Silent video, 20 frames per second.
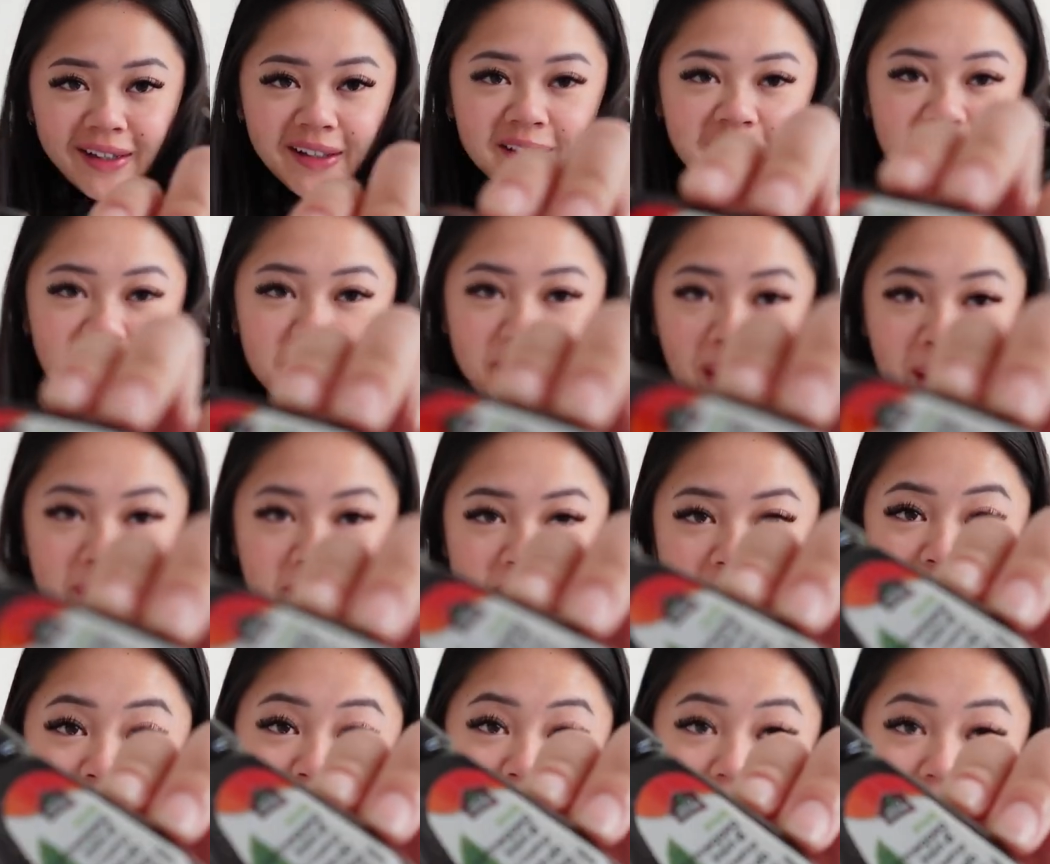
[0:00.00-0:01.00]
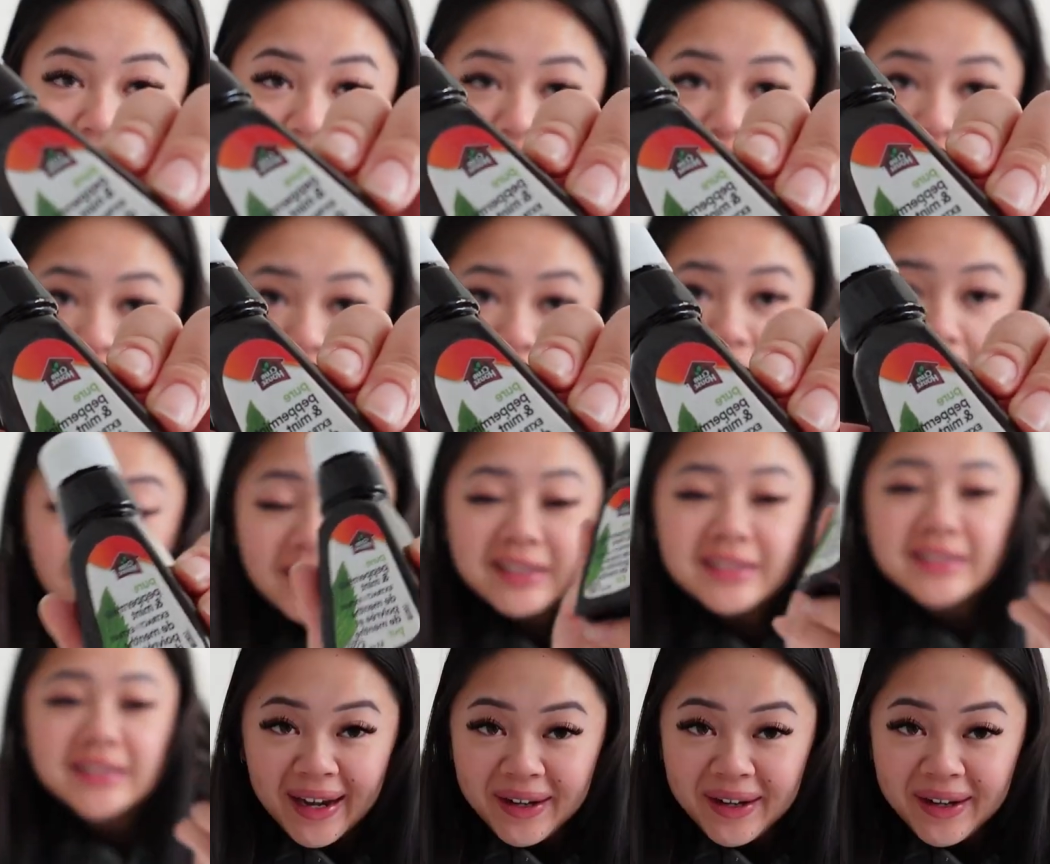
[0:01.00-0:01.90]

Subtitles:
It's peppermint extract.